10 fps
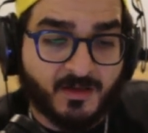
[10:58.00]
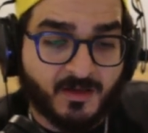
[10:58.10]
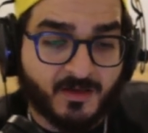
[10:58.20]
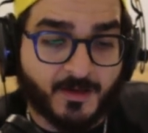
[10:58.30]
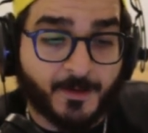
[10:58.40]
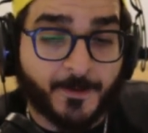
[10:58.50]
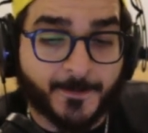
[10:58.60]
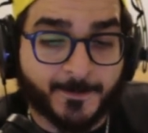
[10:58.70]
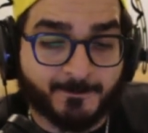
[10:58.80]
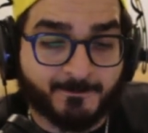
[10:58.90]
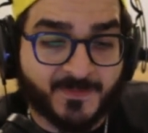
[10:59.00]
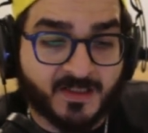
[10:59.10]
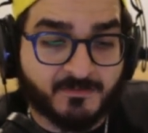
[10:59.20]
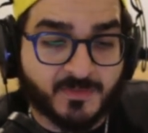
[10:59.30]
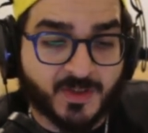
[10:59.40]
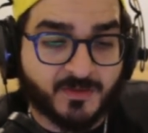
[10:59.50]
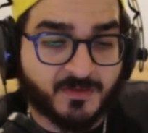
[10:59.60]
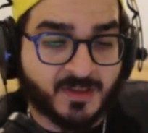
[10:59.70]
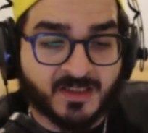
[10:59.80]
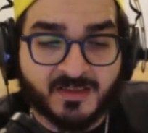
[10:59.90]
um,
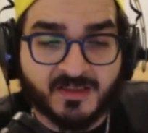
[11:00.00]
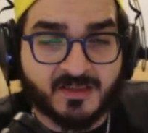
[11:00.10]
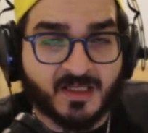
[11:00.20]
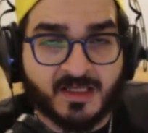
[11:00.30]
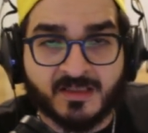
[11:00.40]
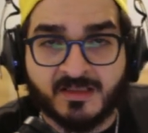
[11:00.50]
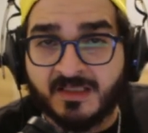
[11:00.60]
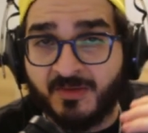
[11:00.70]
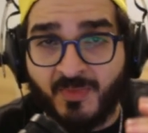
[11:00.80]
this is the best